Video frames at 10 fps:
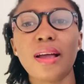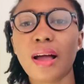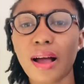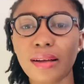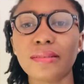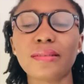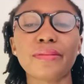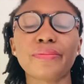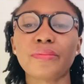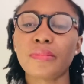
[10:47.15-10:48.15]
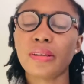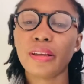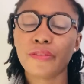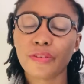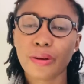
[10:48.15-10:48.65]
And
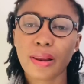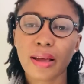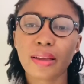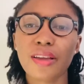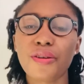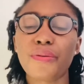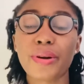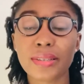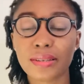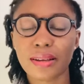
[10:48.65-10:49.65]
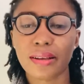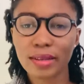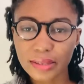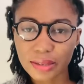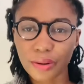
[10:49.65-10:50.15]
if you're lucky and your
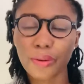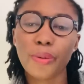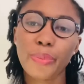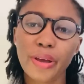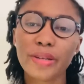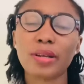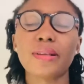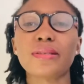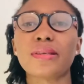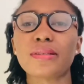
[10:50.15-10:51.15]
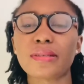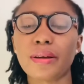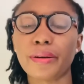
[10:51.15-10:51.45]
resident or your patient is